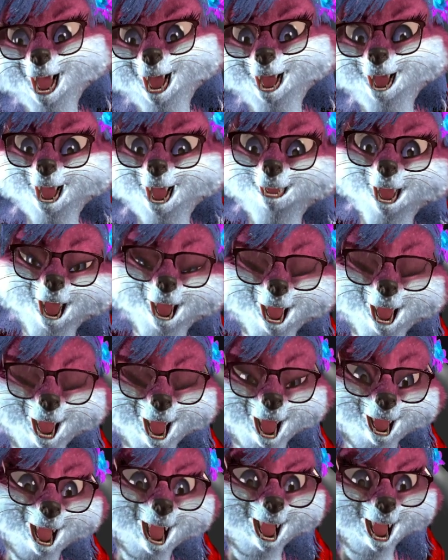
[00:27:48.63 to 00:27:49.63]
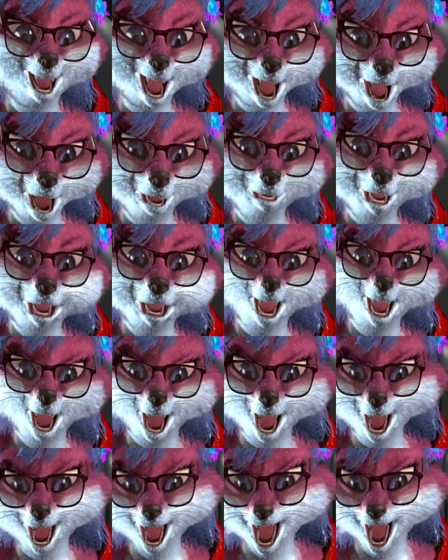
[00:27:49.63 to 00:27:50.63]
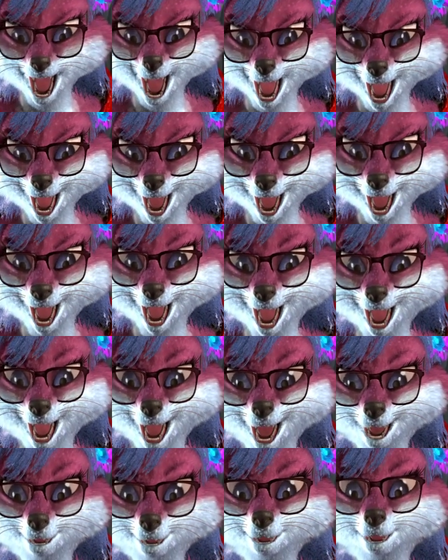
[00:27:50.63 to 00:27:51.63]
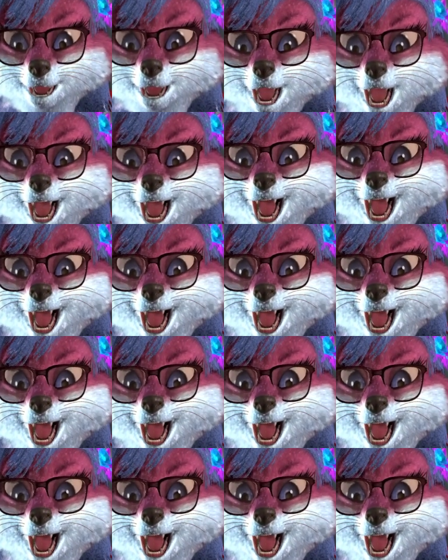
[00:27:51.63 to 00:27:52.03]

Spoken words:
for tuning in for just that and for the